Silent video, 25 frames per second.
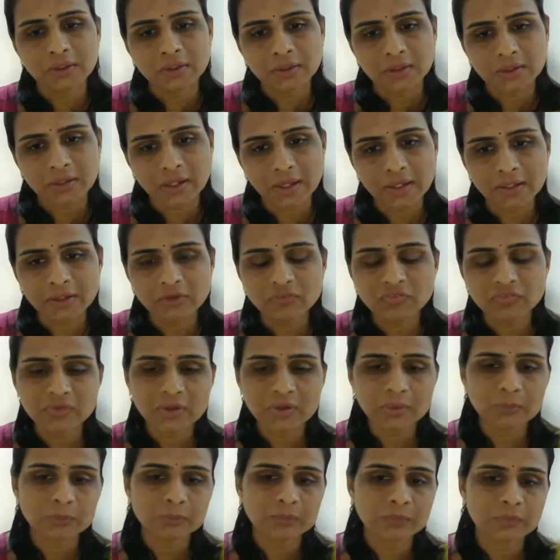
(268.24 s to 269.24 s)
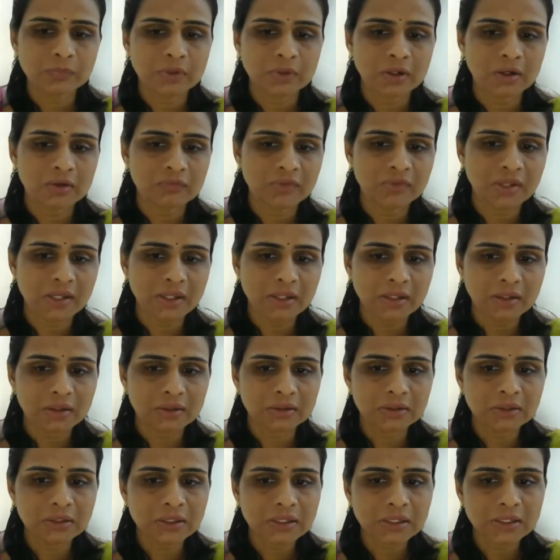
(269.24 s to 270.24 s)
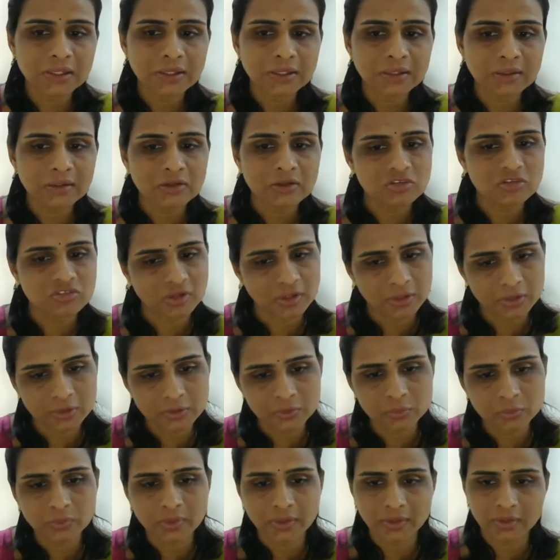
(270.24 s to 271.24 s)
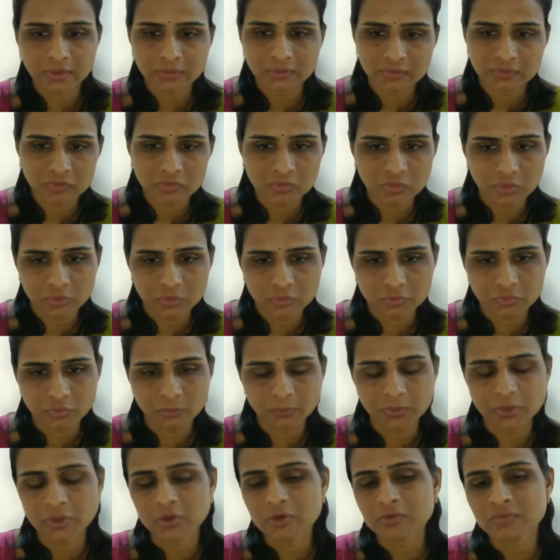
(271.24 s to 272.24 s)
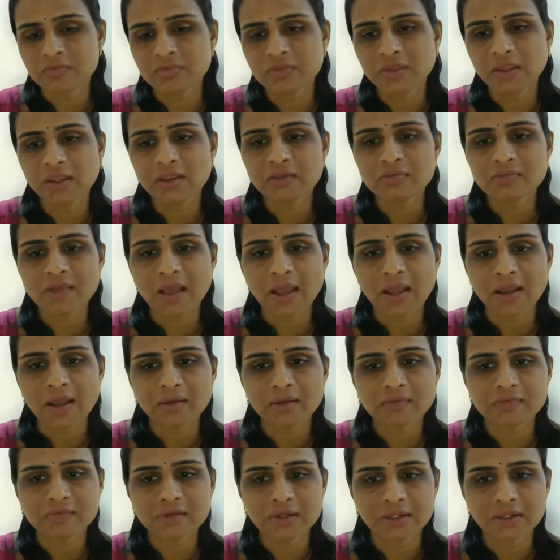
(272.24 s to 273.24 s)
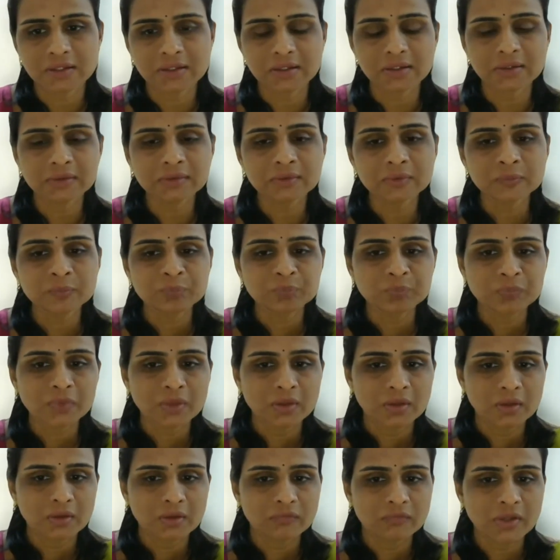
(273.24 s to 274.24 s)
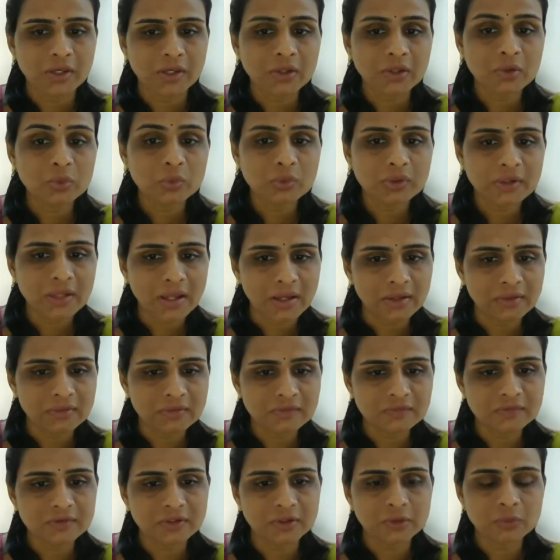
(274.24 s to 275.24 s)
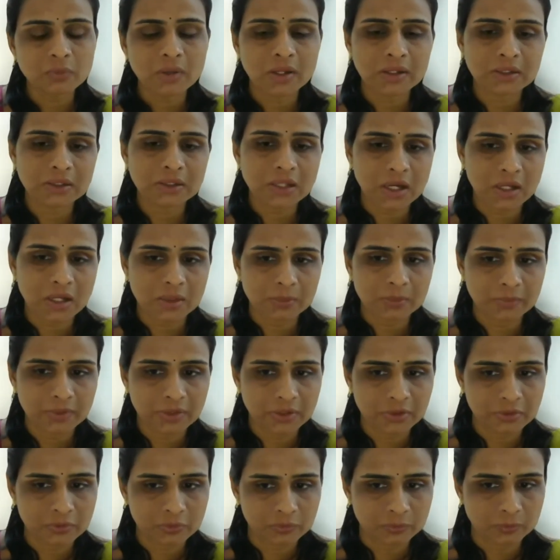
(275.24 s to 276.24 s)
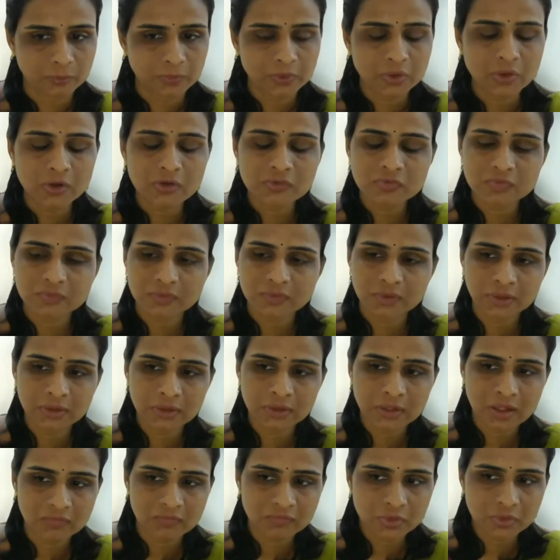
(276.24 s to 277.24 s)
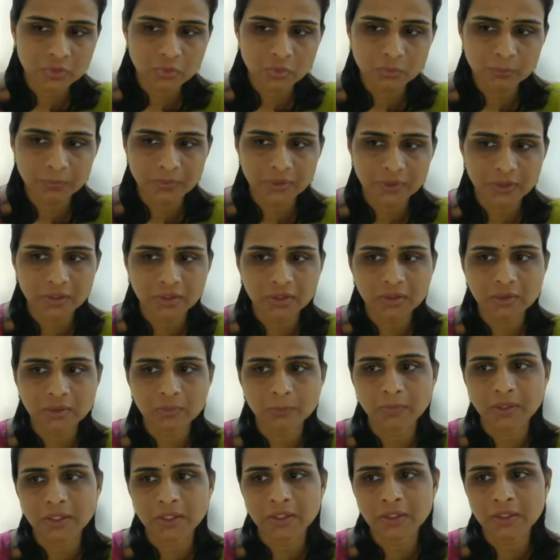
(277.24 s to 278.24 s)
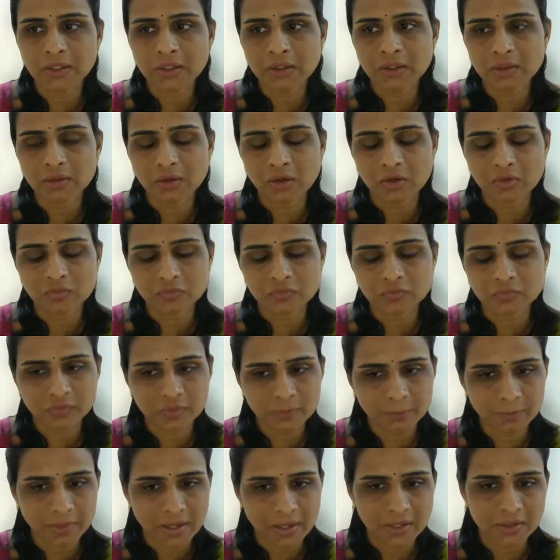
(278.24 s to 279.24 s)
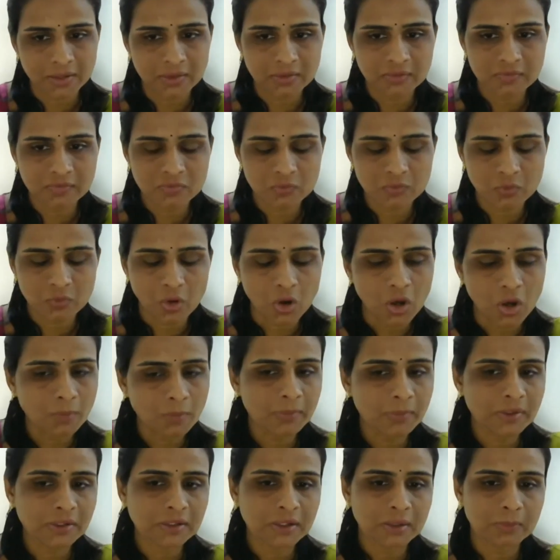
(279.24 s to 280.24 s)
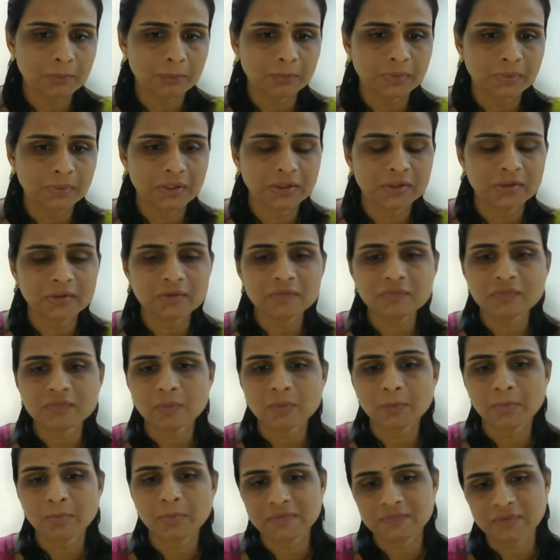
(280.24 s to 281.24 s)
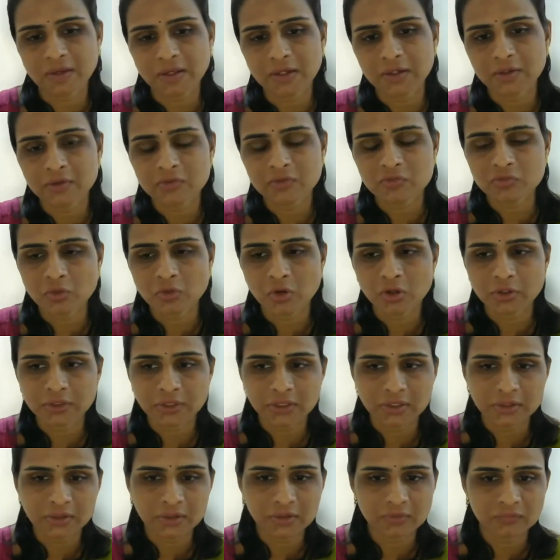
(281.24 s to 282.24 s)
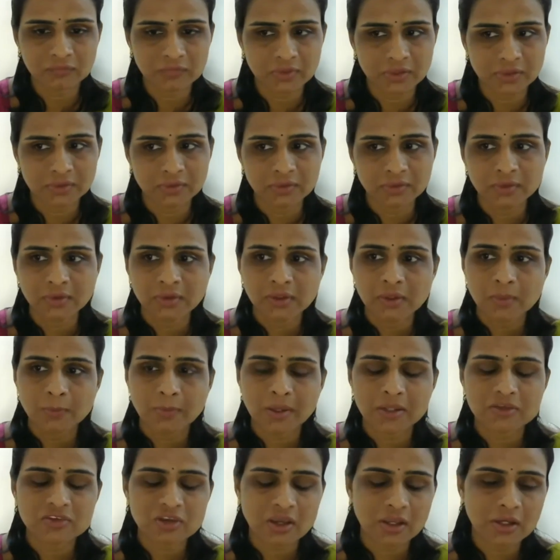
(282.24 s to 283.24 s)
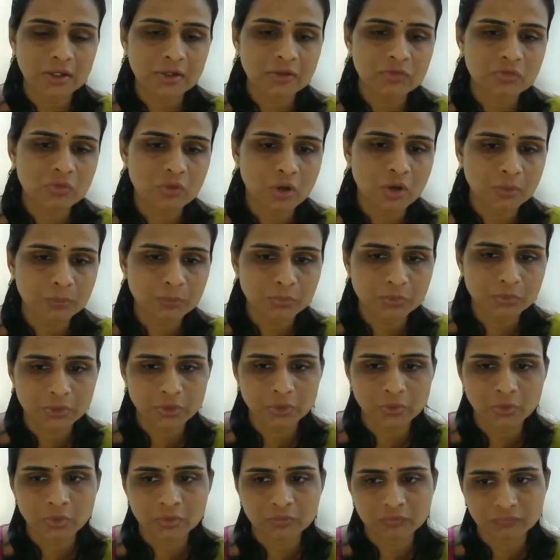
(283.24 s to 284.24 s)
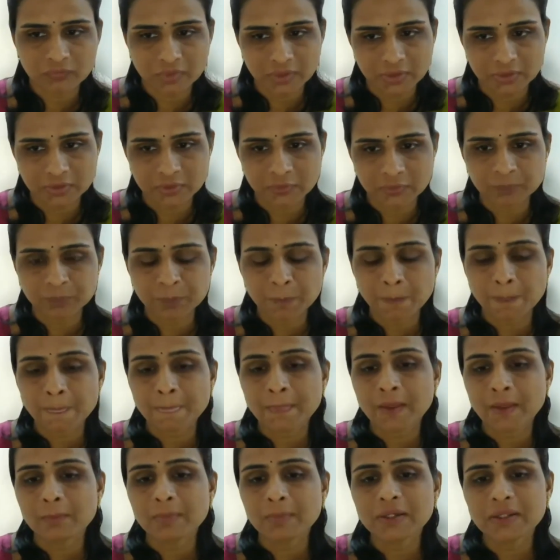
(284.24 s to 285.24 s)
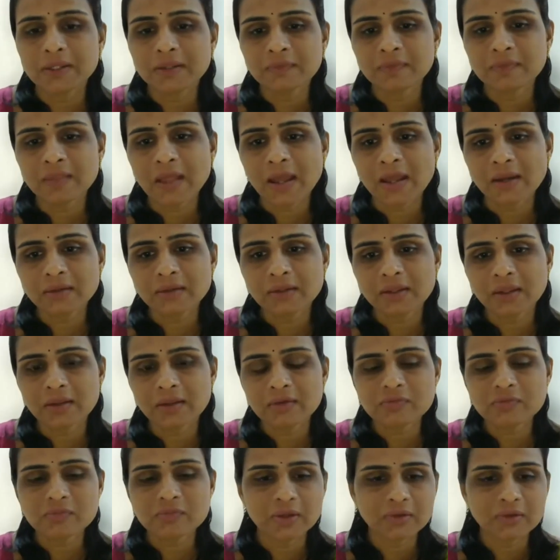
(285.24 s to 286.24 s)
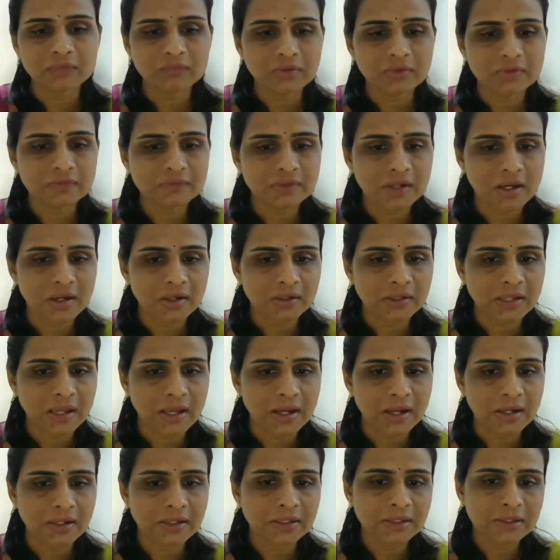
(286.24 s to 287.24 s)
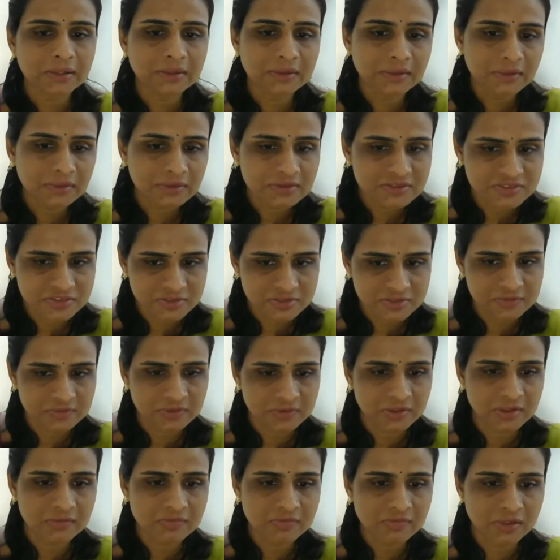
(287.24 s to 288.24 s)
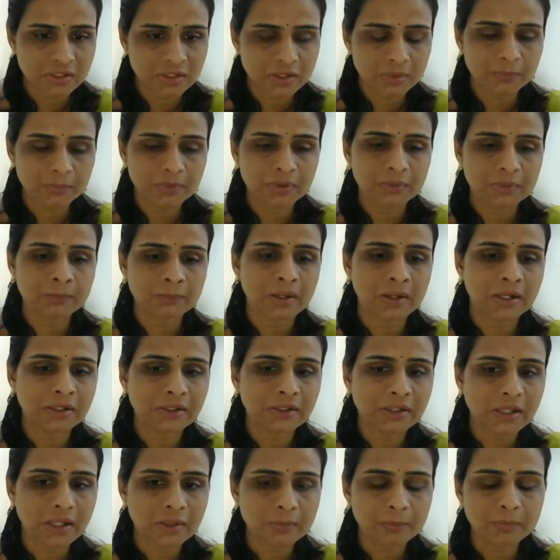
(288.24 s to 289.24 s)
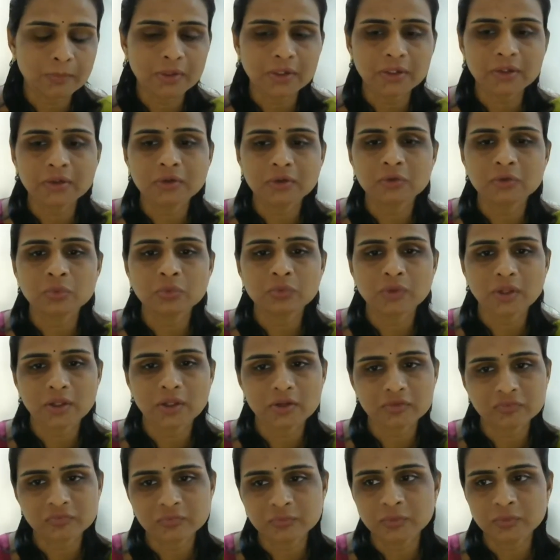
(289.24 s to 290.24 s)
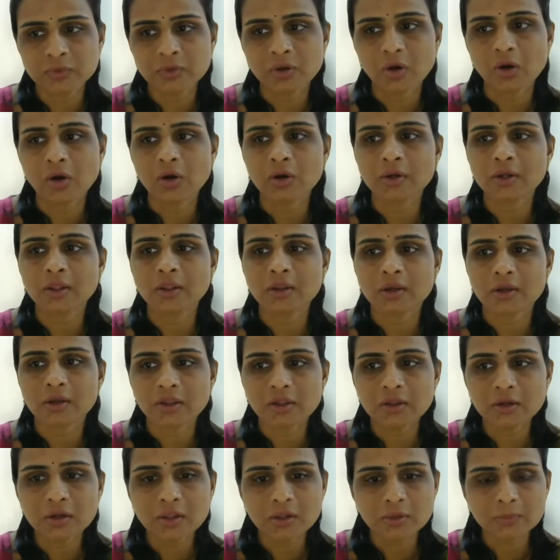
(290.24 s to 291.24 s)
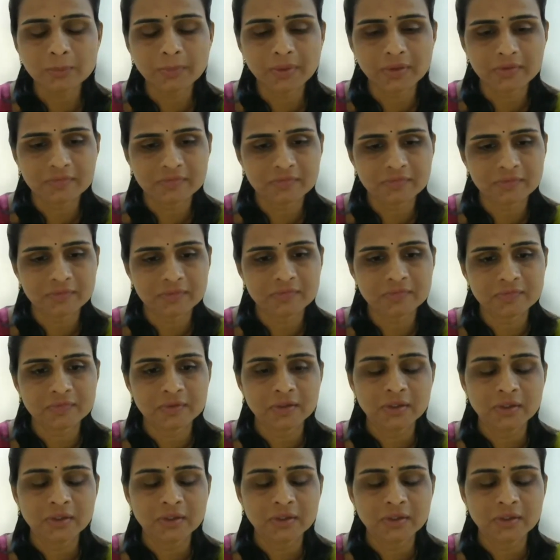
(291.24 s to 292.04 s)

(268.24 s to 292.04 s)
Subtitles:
right from very early childhood ages also, because these acts like an very good digestive and carminative. Because in our OPD, many of parents' common complaint is, my child is not eating well, my child is not putting on weight. But in that case, when we start adding little ginger, cinnamon and turmeric to their food on a regular basis,